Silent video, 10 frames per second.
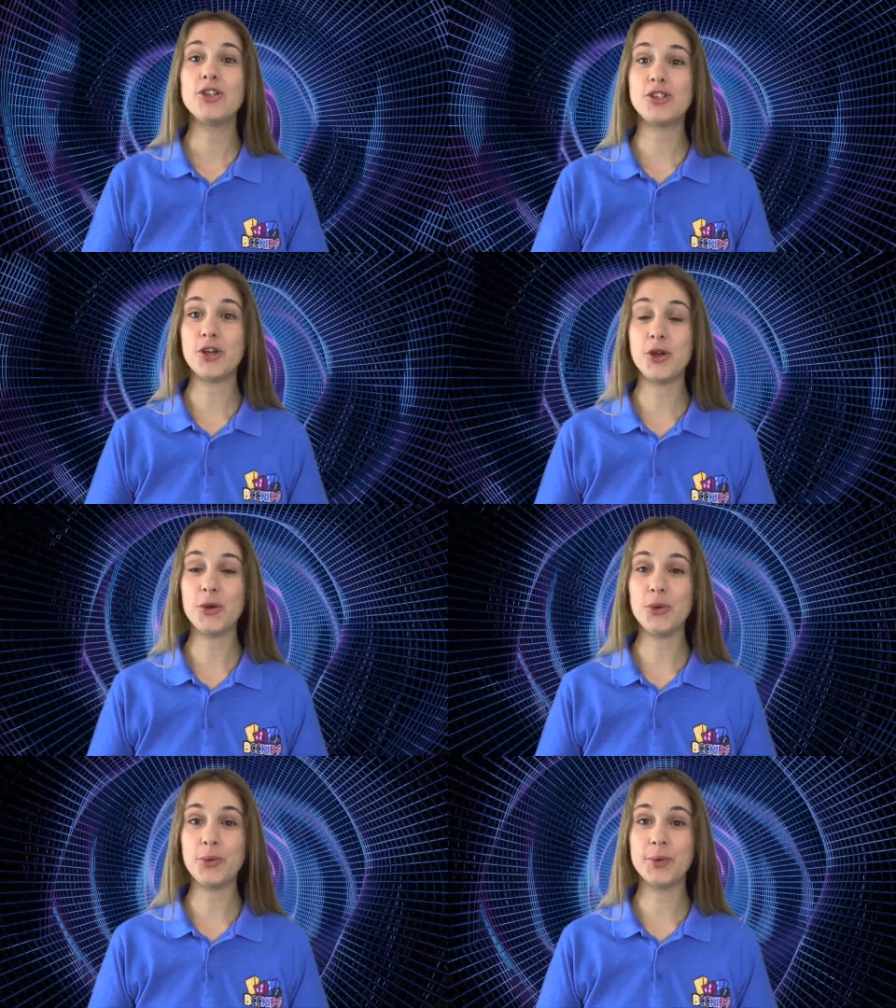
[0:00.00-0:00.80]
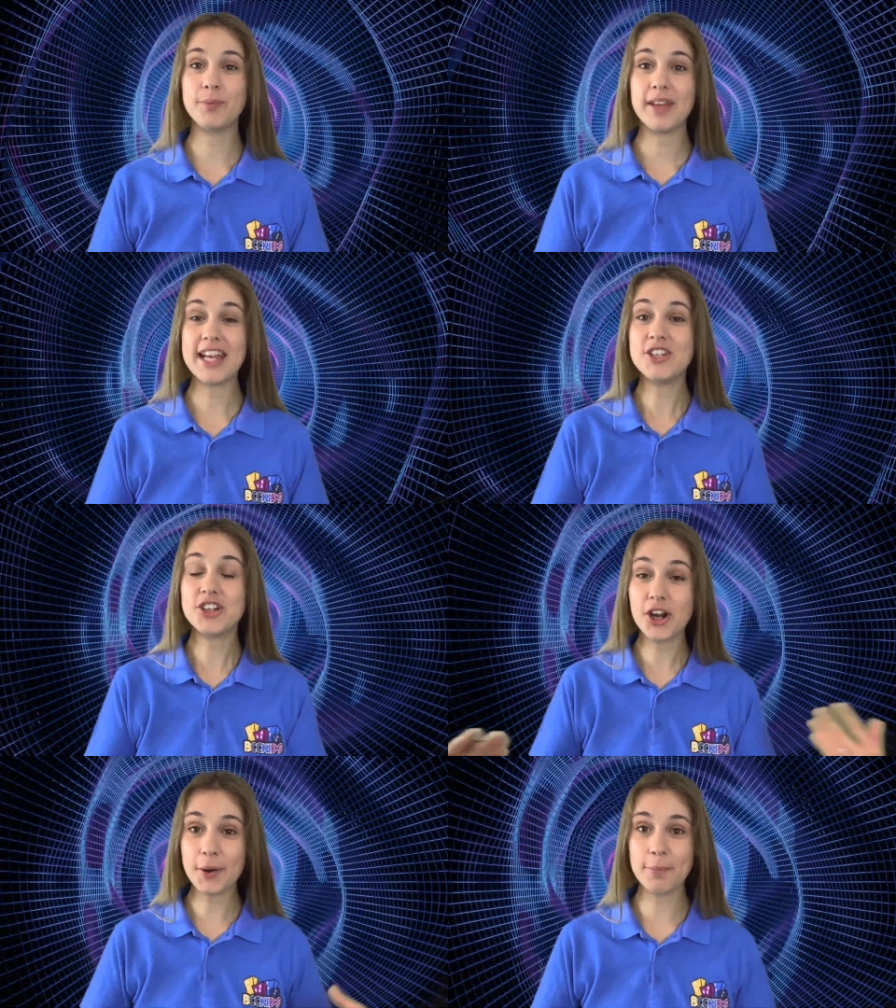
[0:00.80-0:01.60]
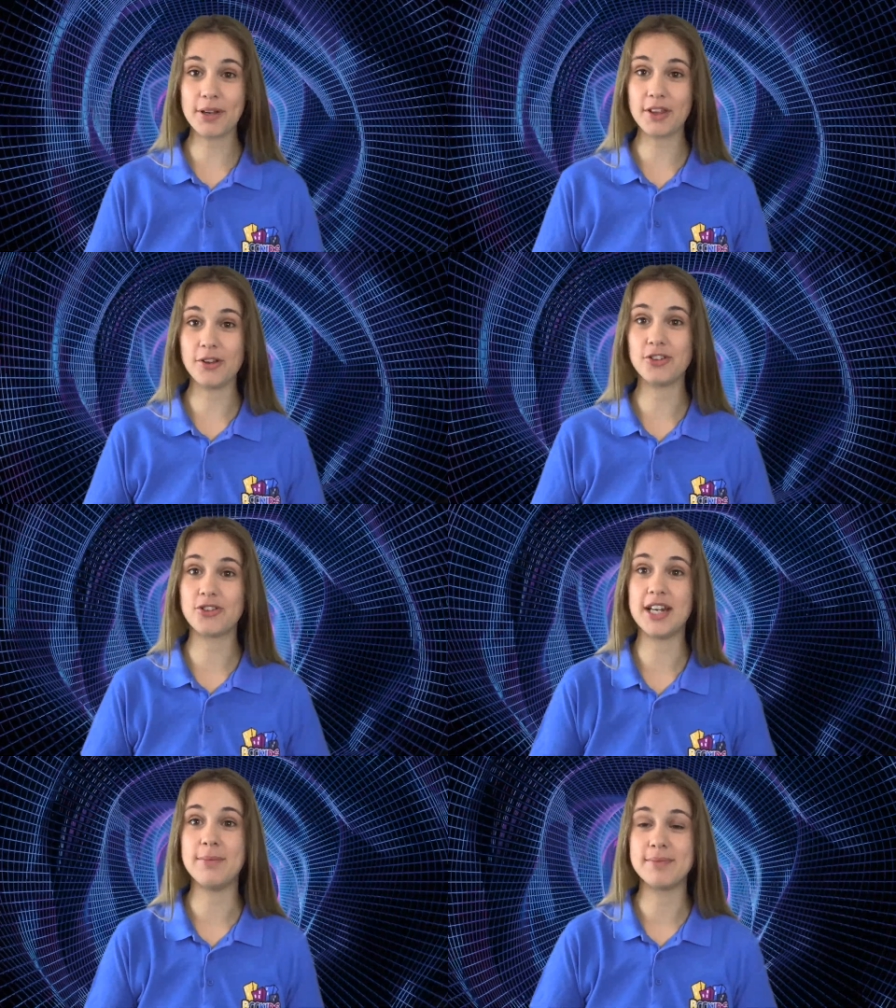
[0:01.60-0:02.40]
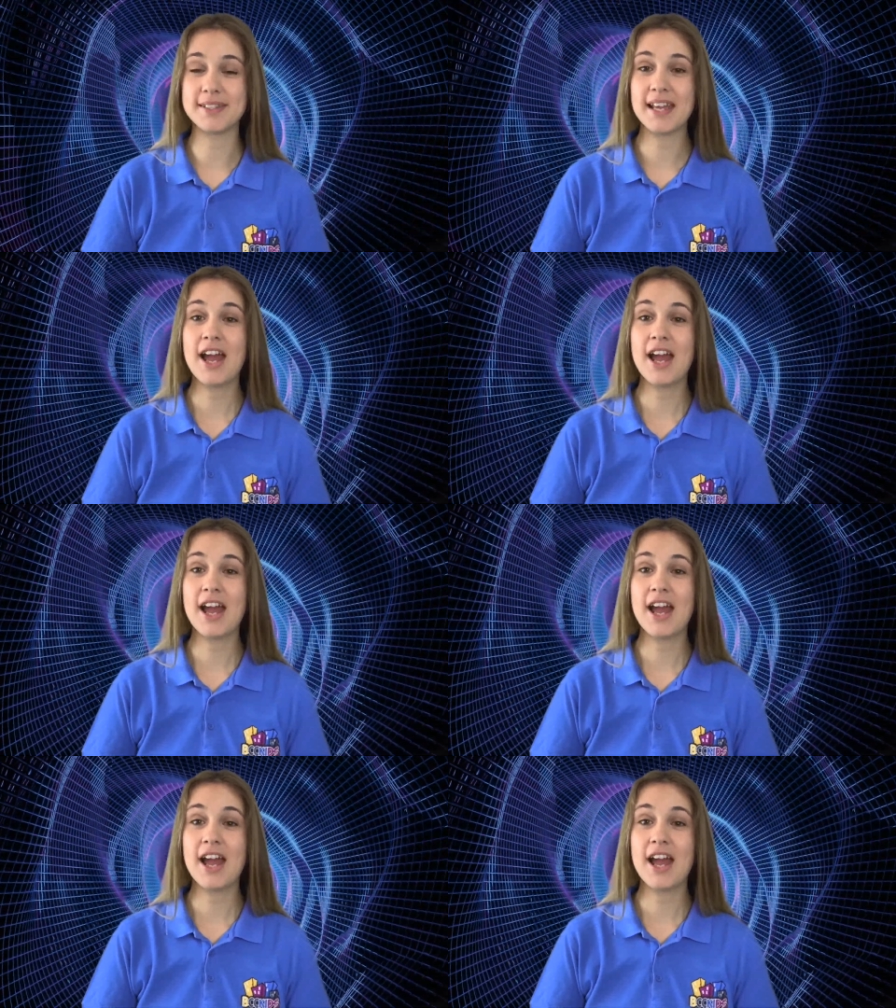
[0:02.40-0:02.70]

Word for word: to interpret those dreams.